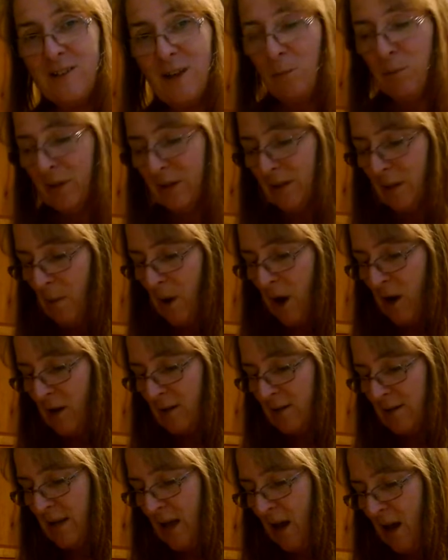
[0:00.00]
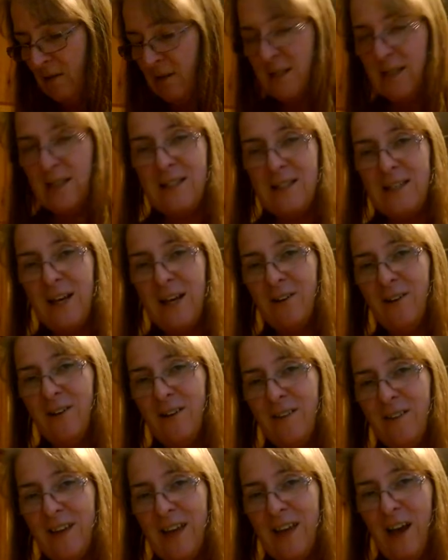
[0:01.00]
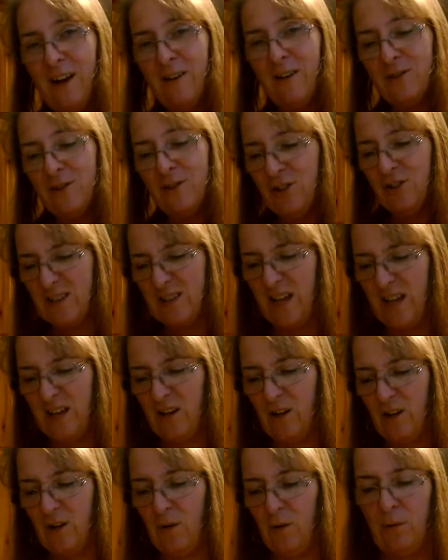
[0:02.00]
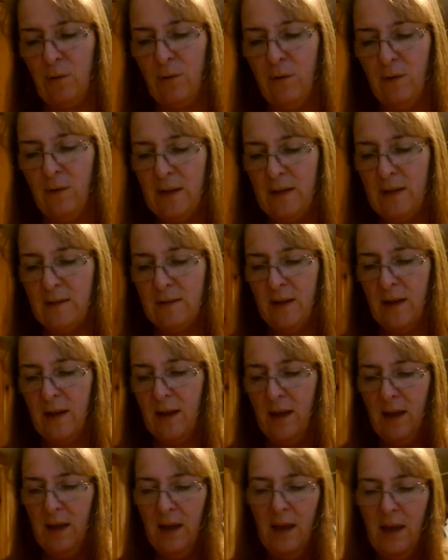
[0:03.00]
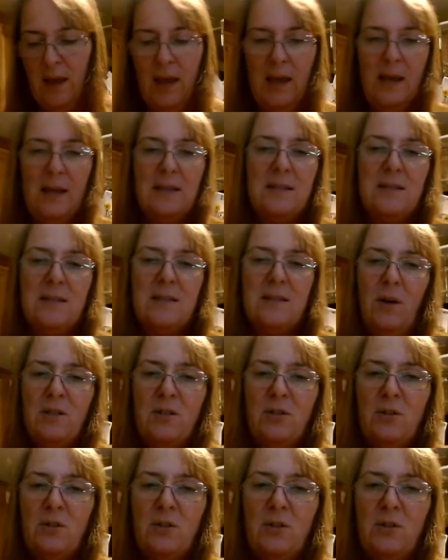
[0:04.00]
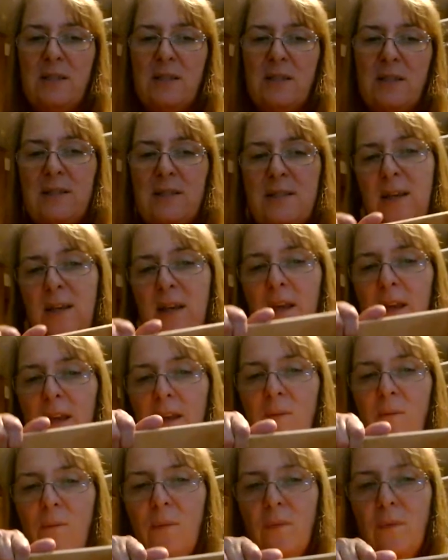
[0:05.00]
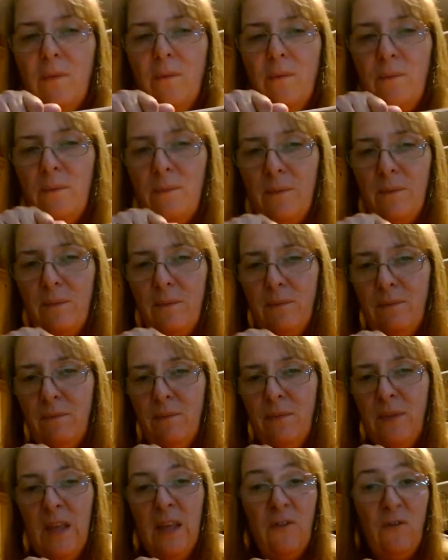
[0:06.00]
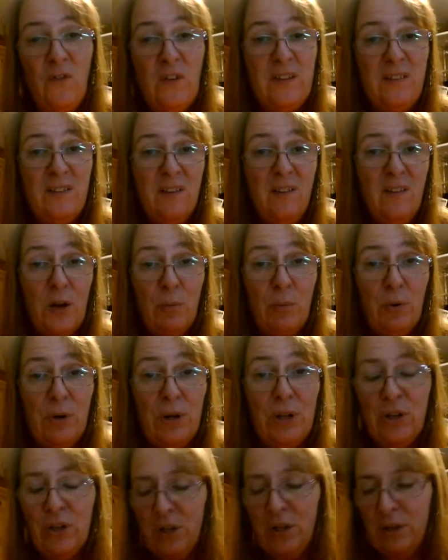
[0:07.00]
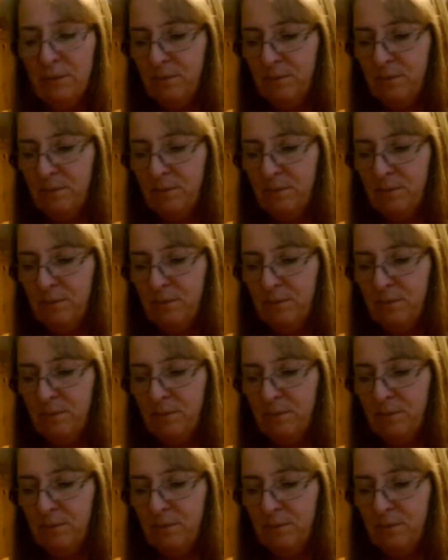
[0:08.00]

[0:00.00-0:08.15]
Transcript: I'll bring the box out, sit down on the couch, and just kind of go through these. And so as you can see, it fits in there pretty good.